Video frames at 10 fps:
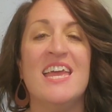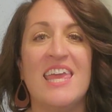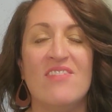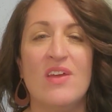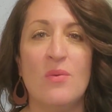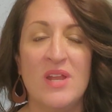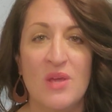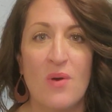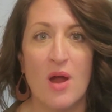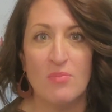even when
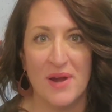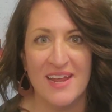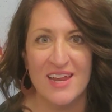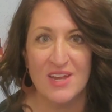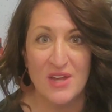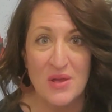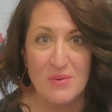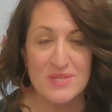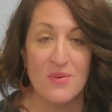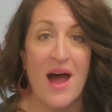you are brand new.
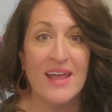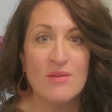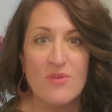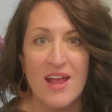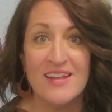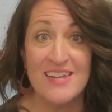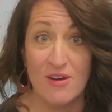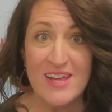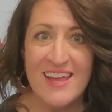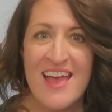So I am Ryan
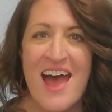Dowdy.